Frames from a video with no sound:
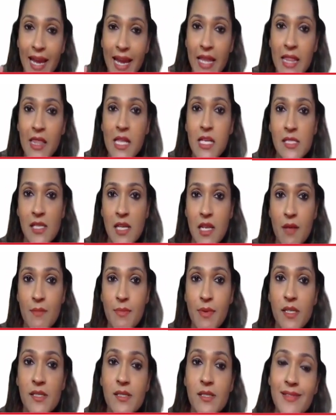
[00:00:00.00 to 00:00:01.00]
in the
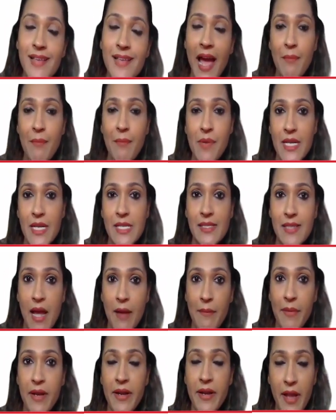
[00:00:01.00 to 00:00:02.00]
syllabus can be
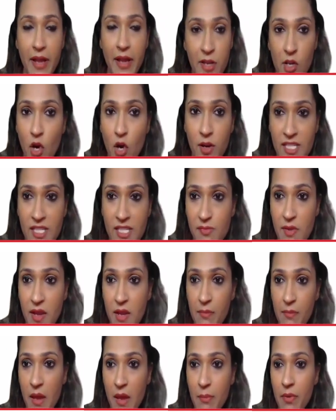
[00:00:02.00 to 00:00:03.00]
examined in your
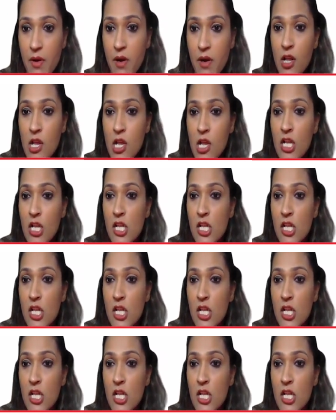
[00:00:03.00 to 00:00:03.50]
SBL paper.